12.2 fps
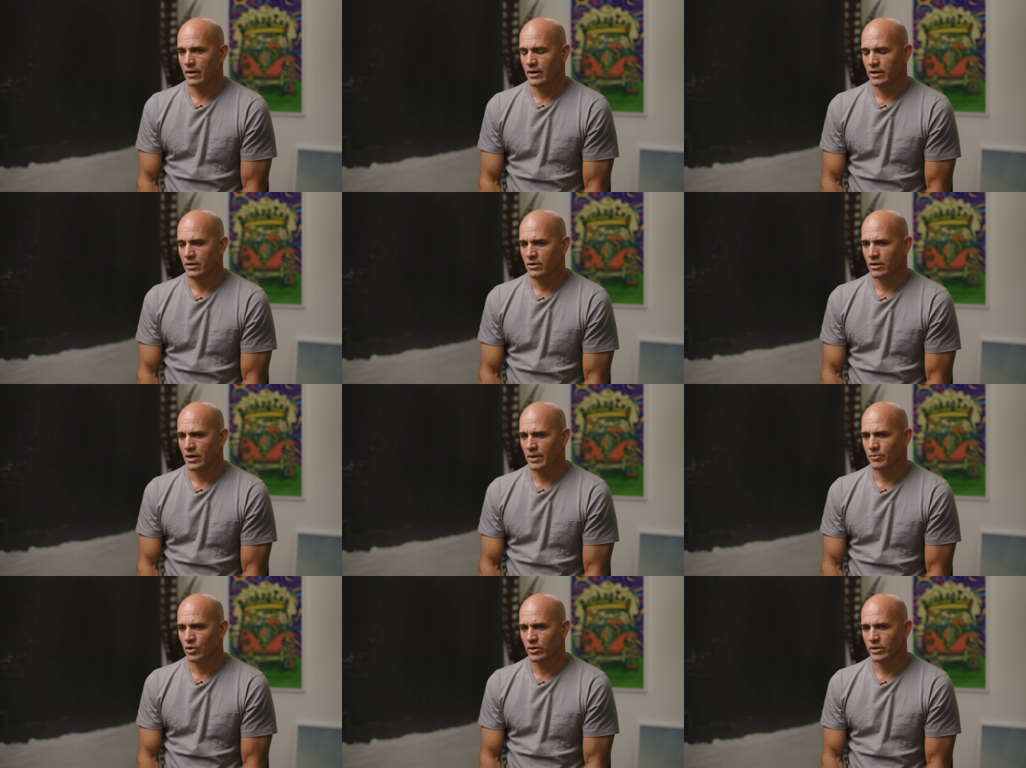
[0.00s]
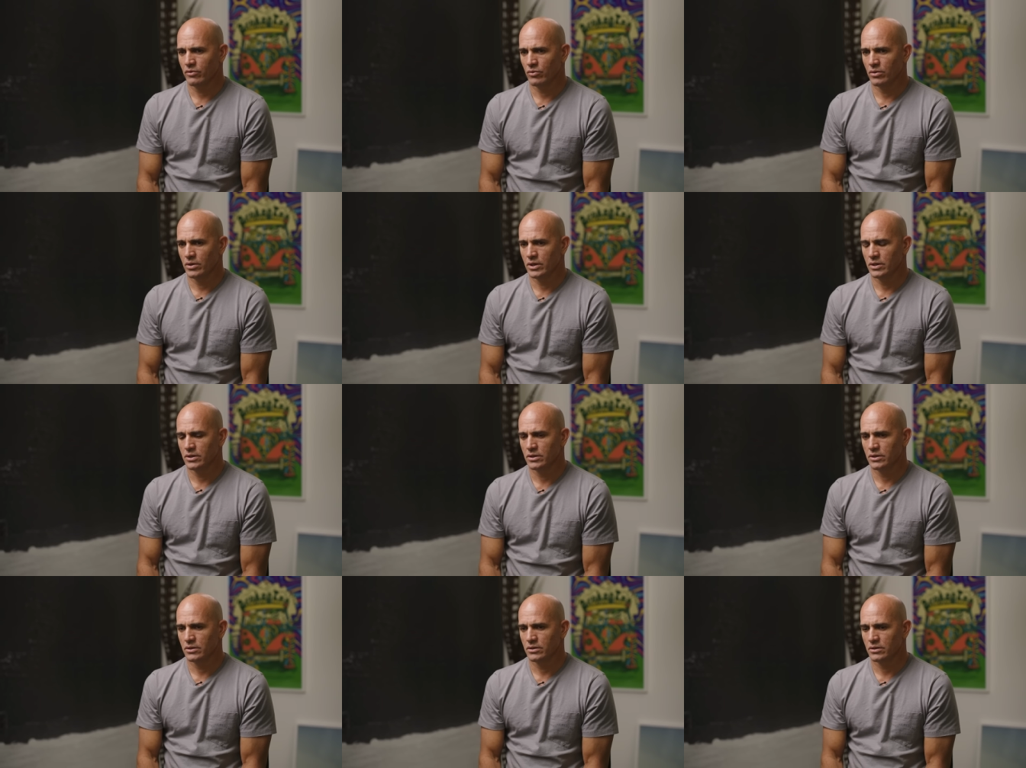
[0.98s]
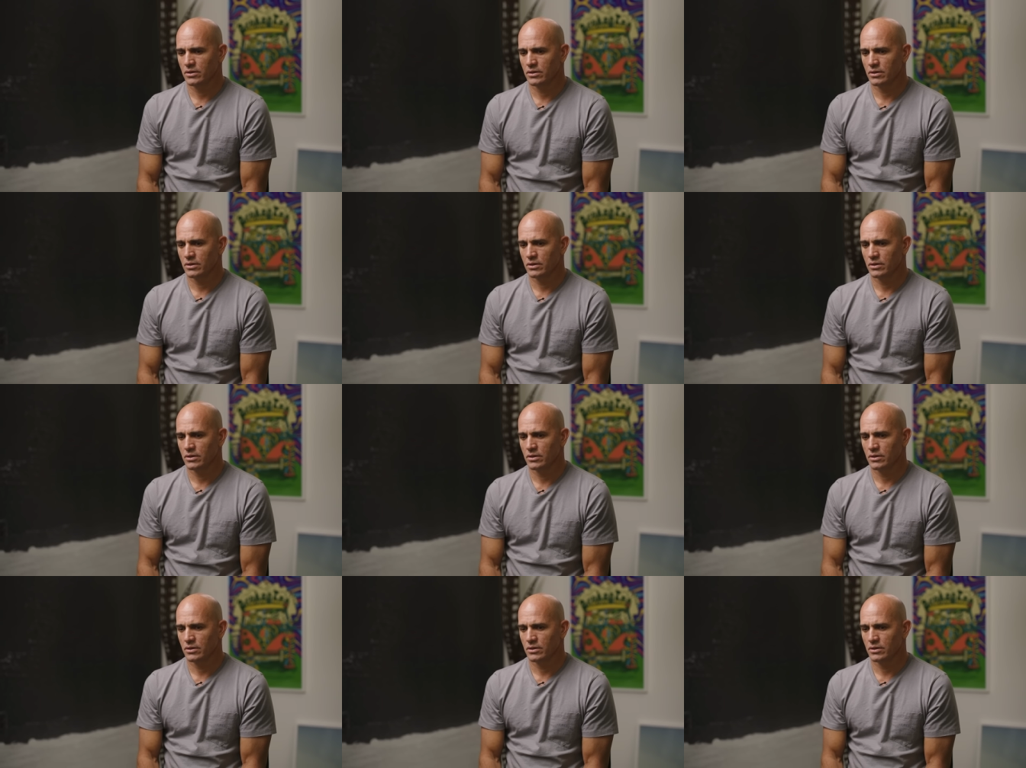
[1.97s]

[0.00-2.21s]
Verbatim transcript: I don't know. I'm going through a,